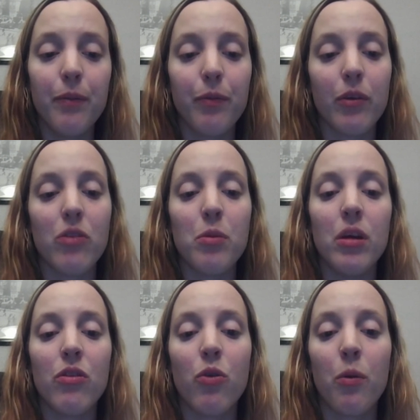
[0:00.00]
This
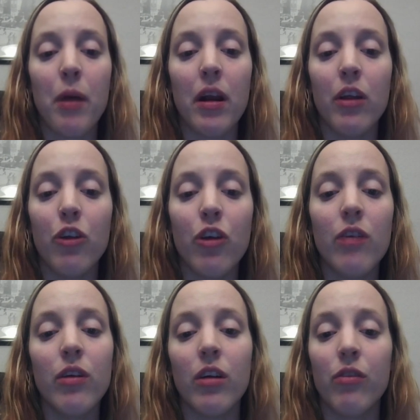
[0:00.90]
means formatting the drive
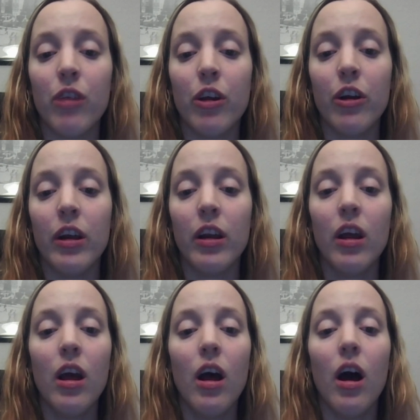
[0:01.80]
and configuring
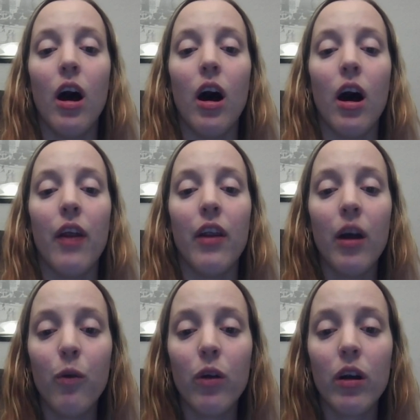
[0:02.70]
the
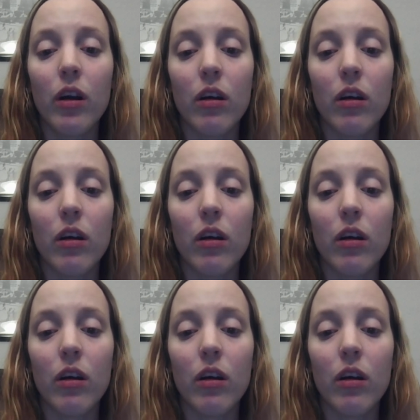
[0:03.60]
network.